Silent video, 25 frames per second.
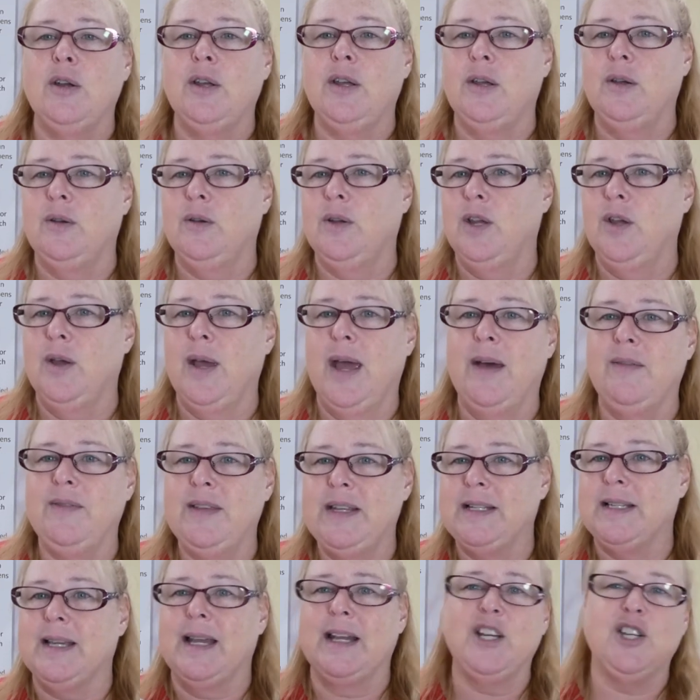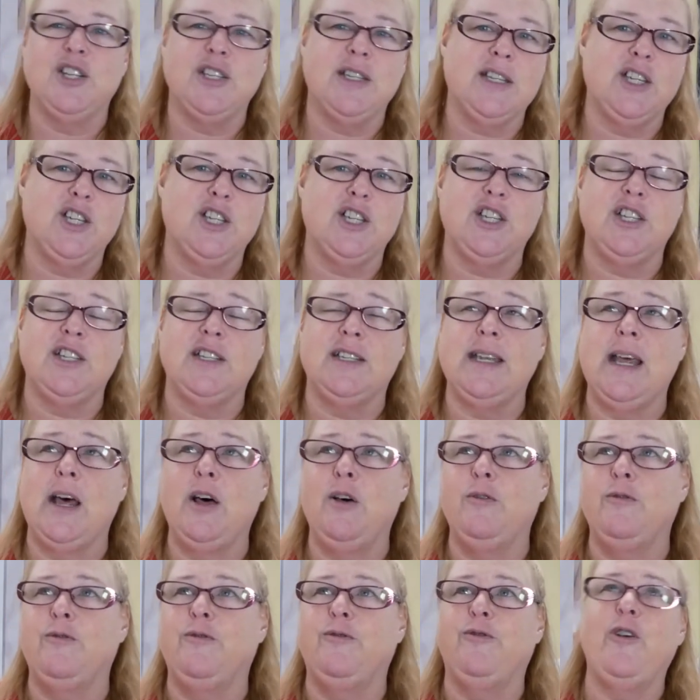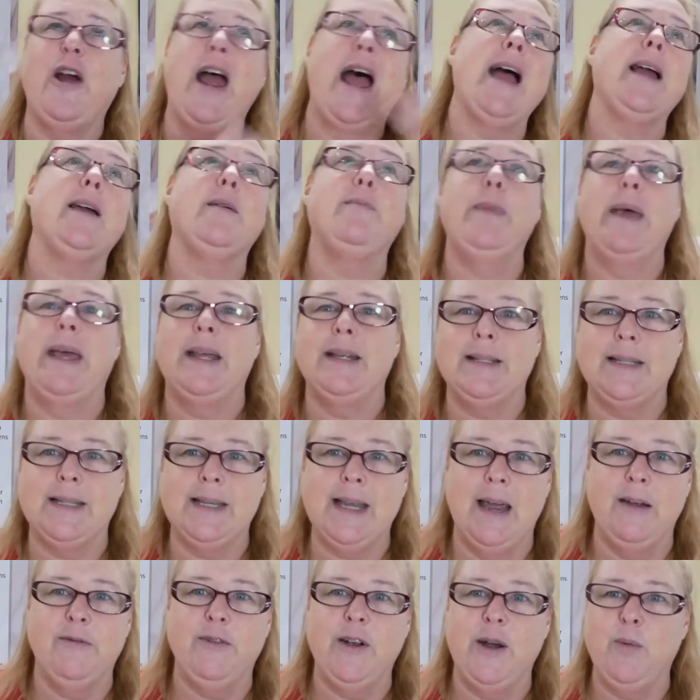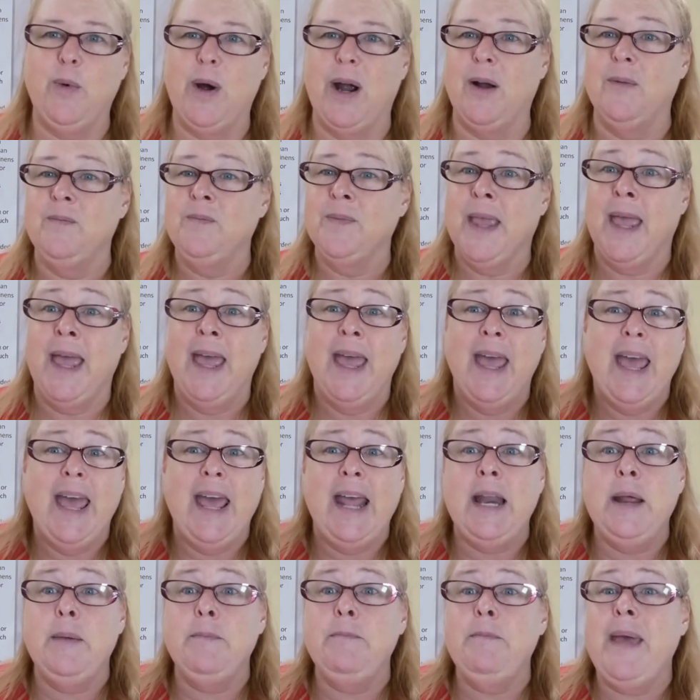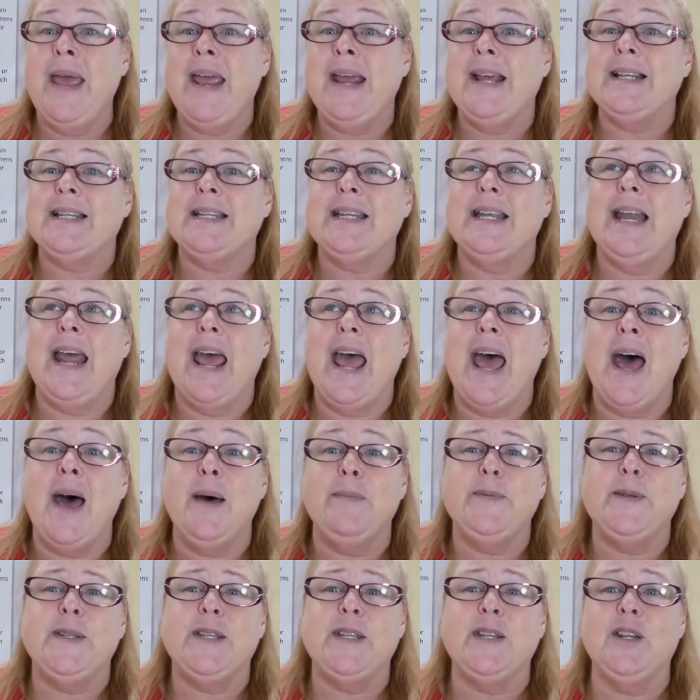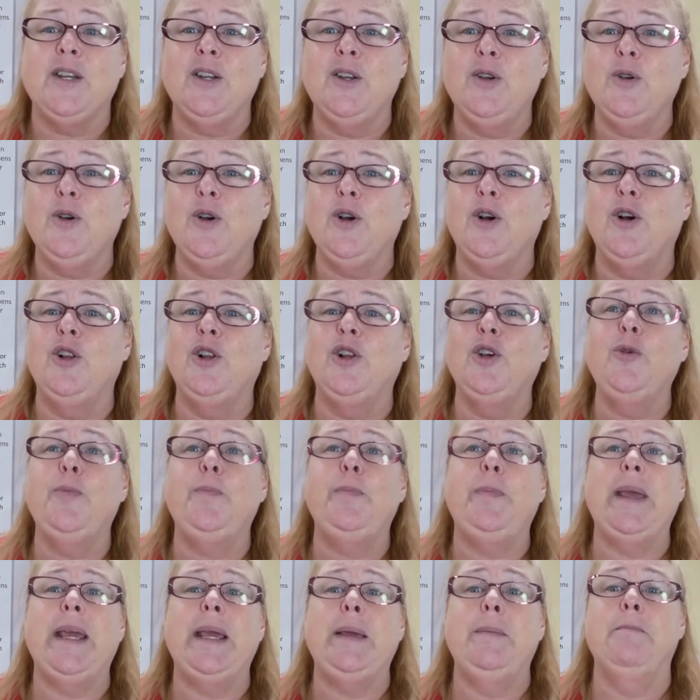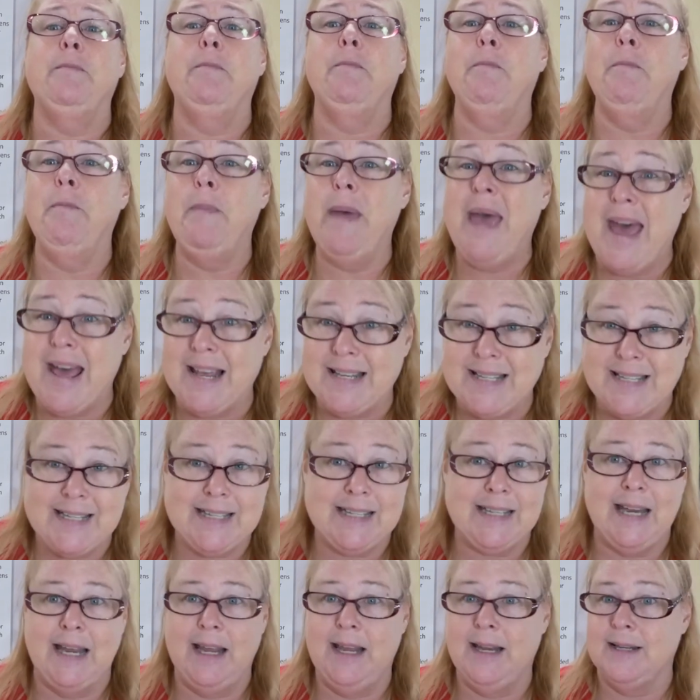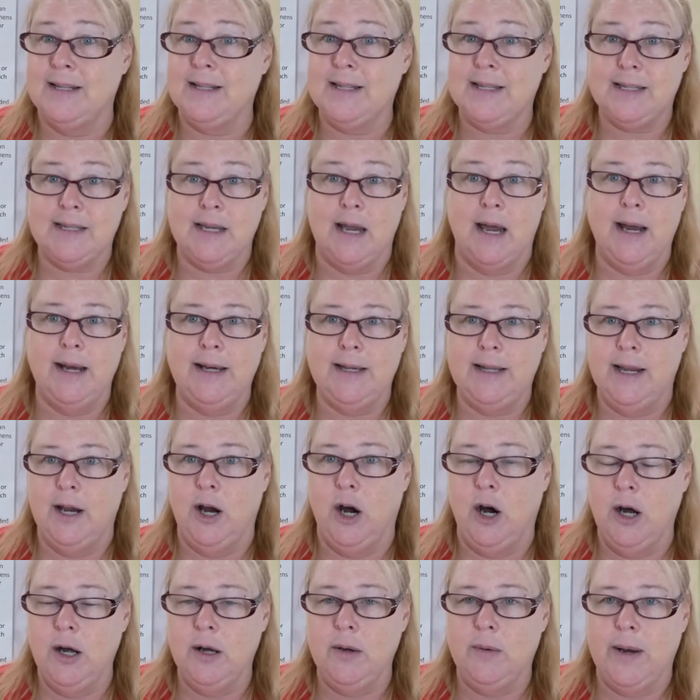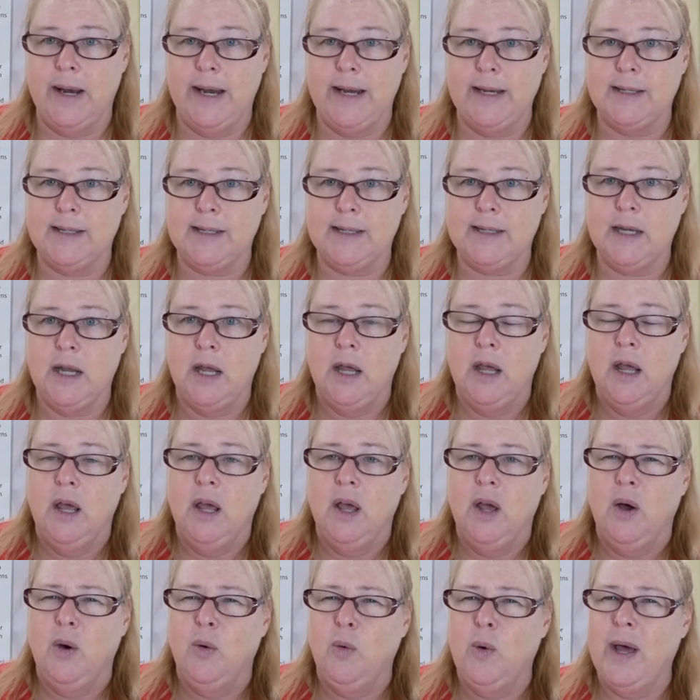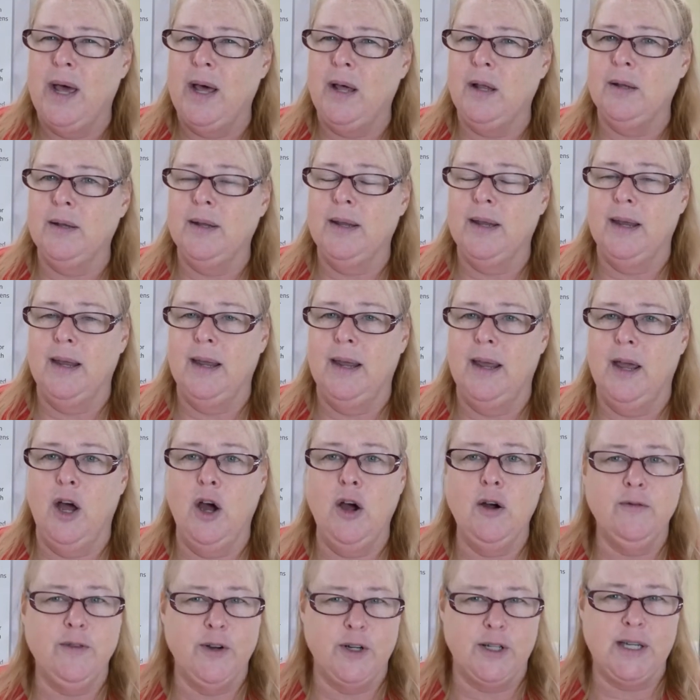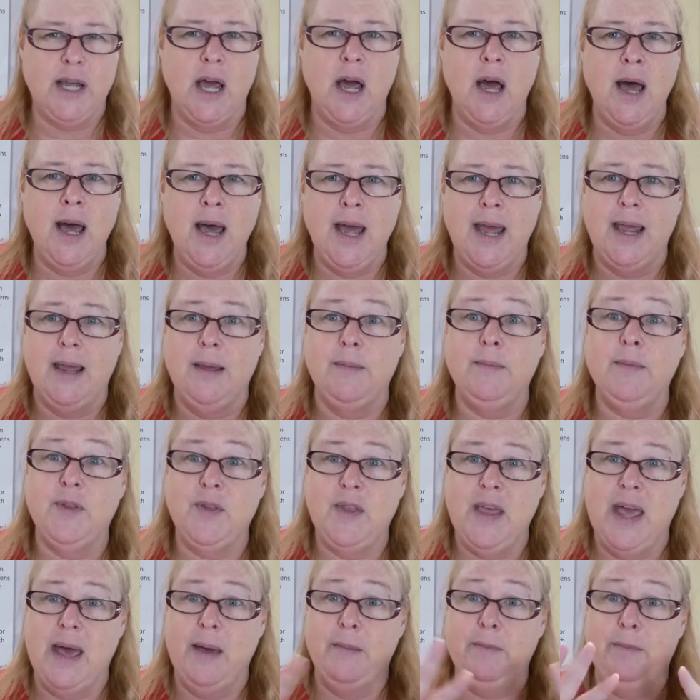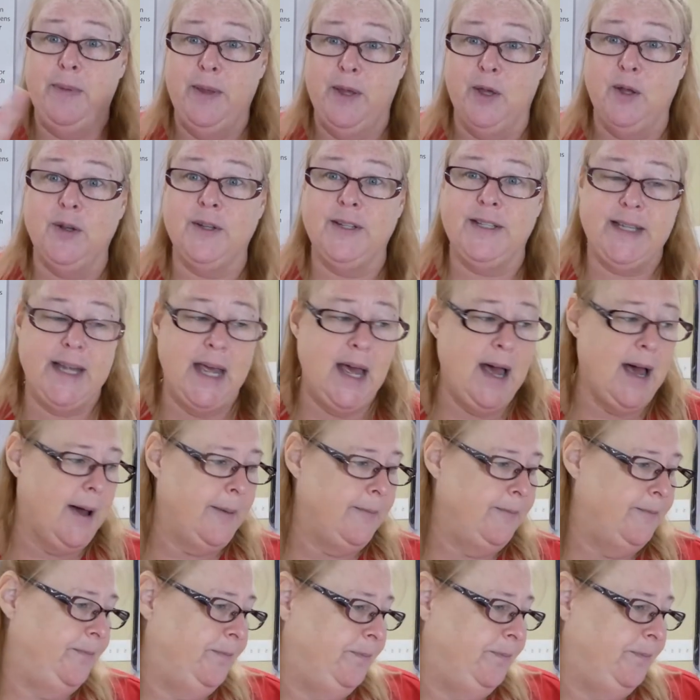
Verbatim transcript: you, you have these like cell fragments everywhere. And it makes an absolute gloopy mess inside the arteries. Well, over time, that builds up.